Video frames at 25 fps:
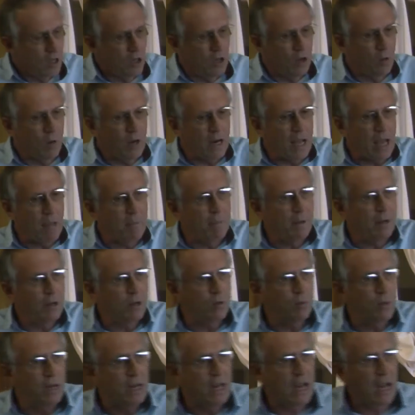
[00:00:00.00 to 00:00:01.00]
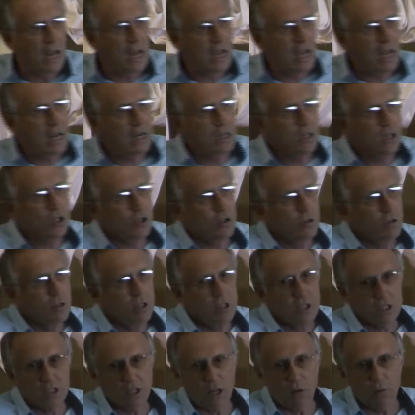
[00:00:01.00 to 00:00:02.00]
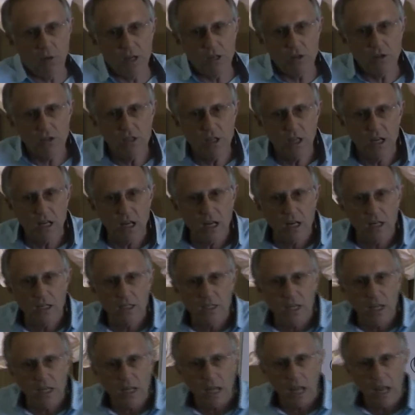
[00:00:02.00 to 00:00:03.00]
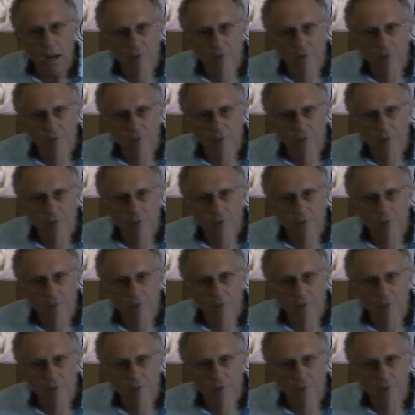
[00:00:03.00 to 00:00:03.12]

You know what happened? When I understood this, I went to Jenny and I said,